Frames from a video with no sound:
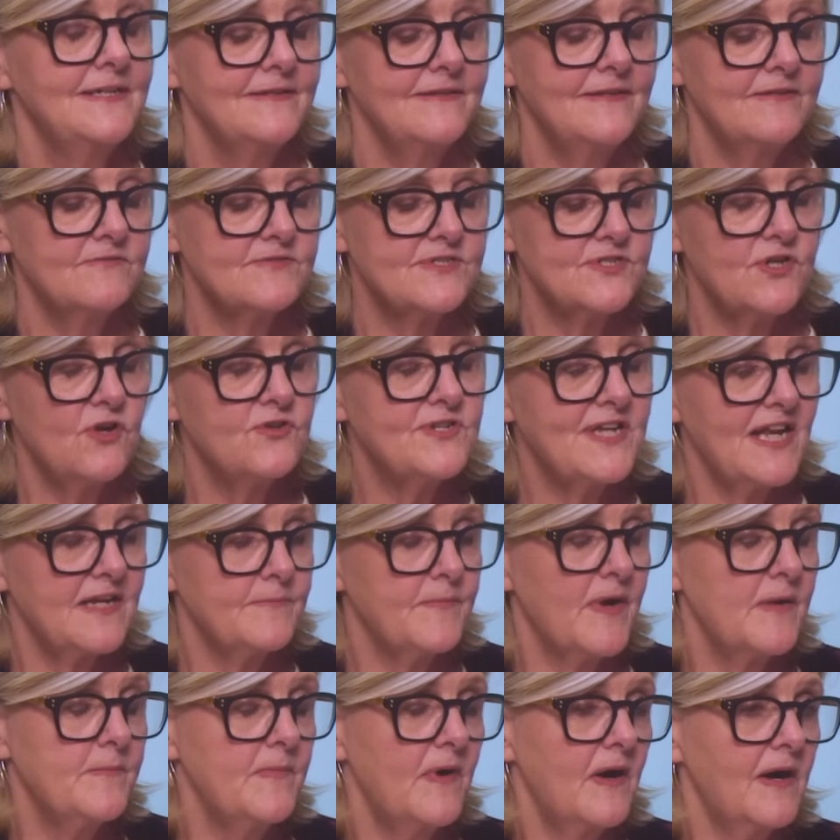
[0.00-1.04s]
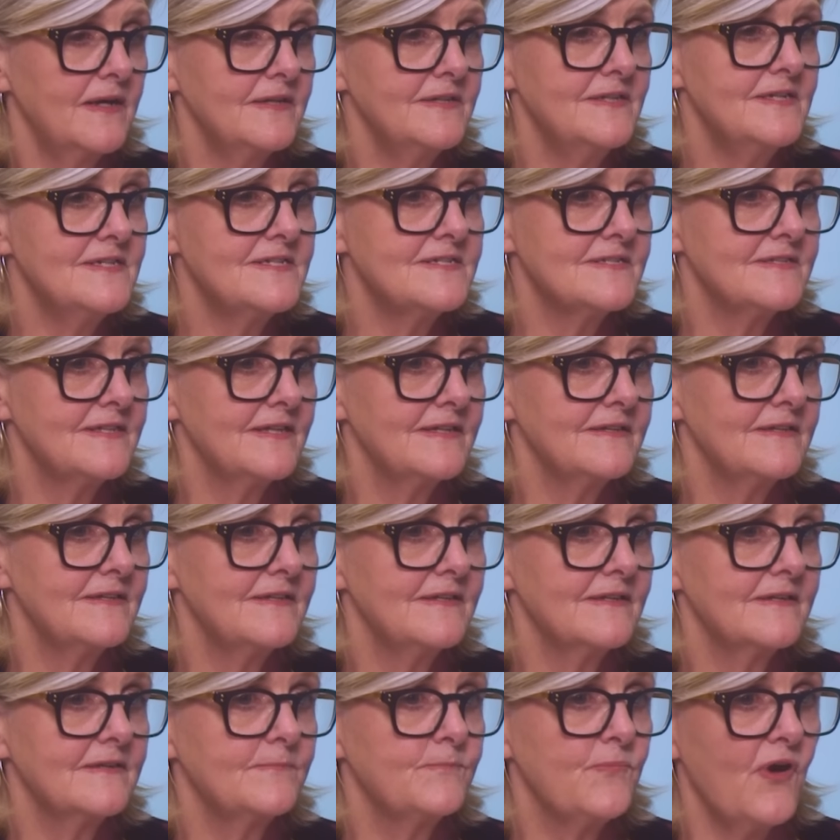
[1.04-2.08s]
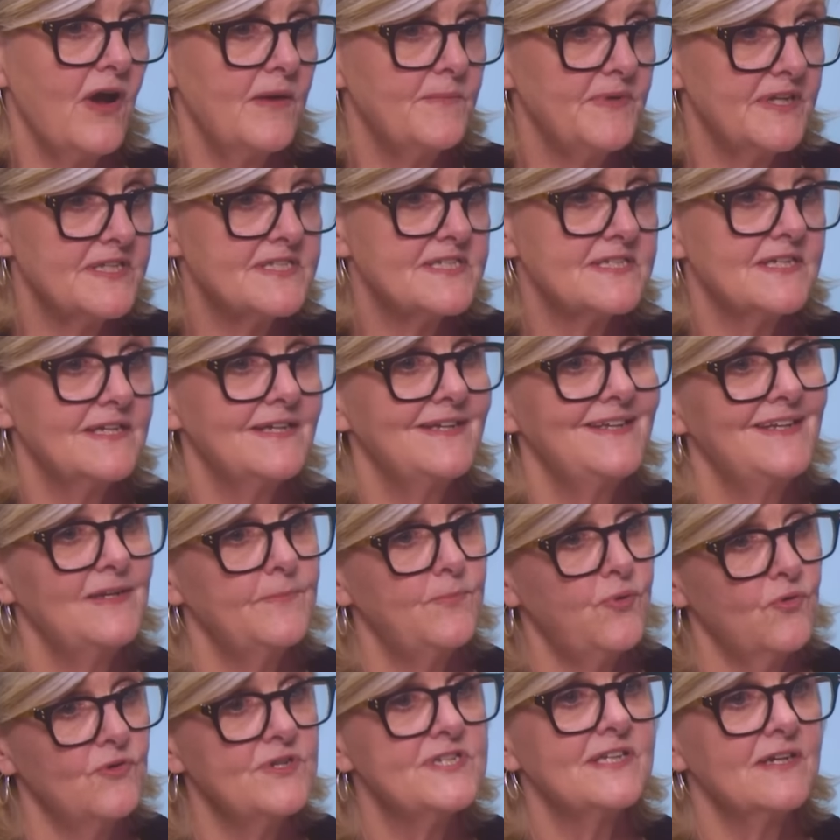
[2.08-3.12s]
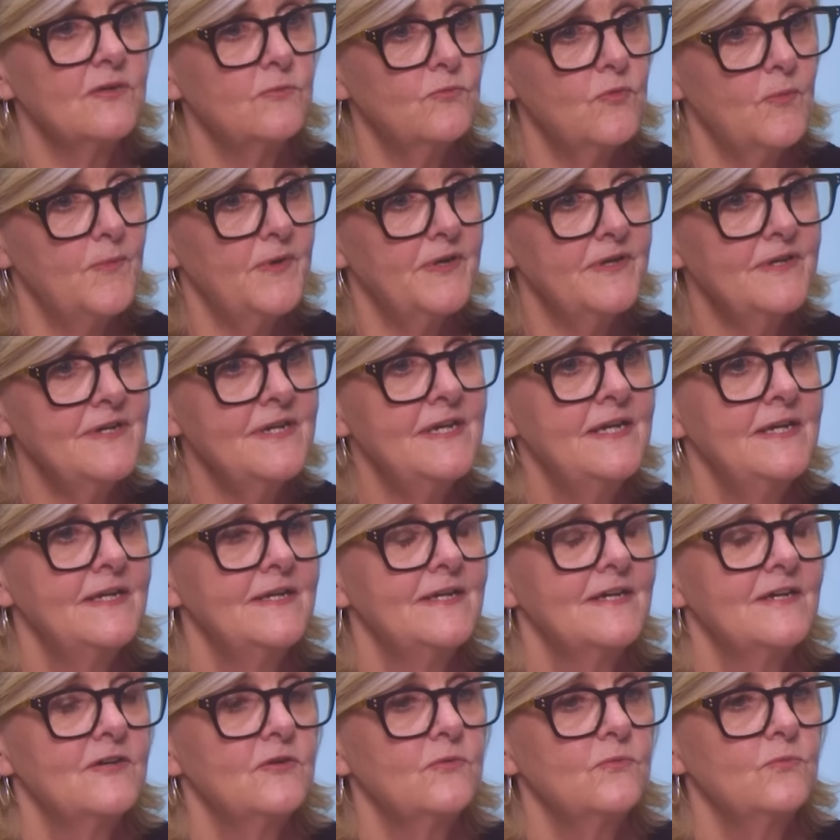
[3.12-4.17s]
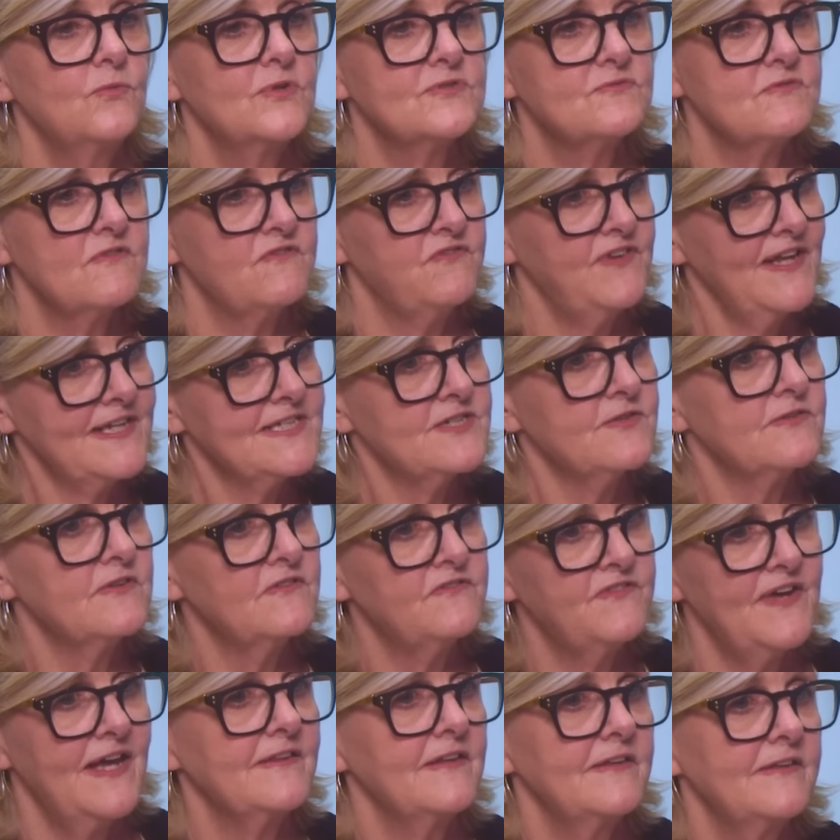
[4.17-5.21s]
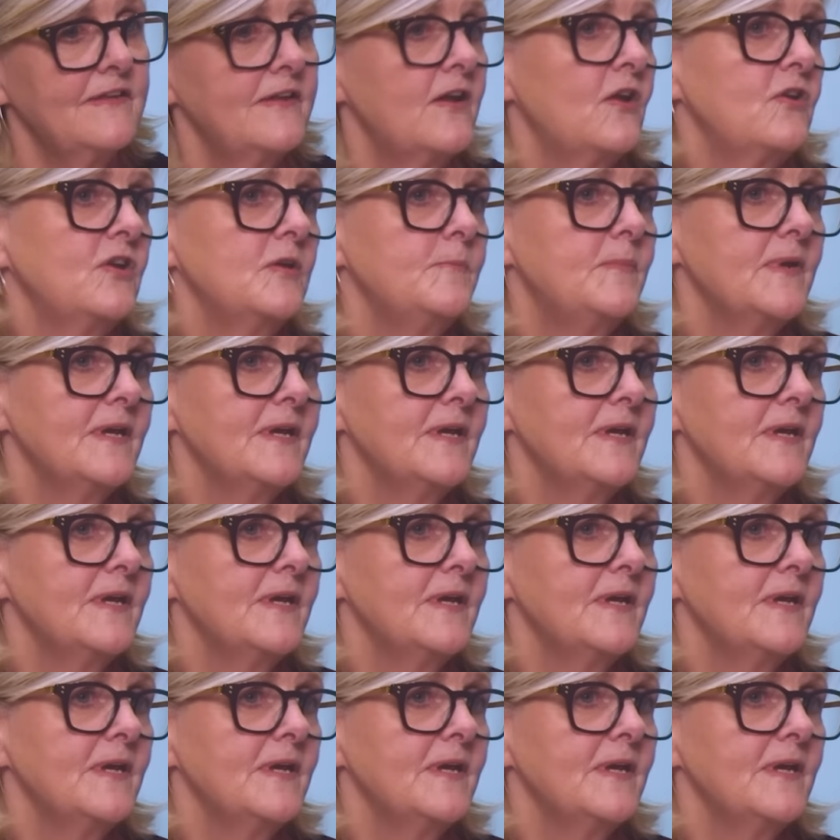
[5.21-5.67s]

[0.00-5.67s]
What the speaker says: There was no doubt in my mind that the Prime Minister, in appointing a woman, was reflecting on the fact that there had only